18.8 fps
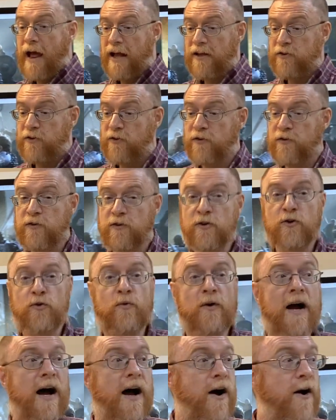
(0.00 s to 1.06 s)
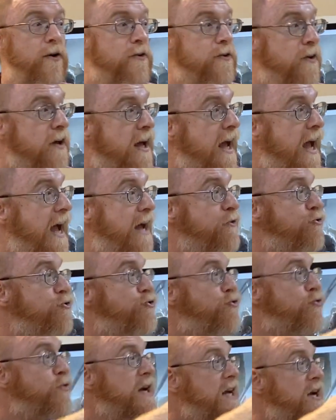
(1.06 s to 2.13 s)
and sit around and
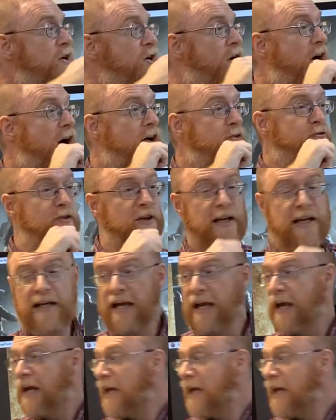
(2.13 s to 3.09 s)
drink coffee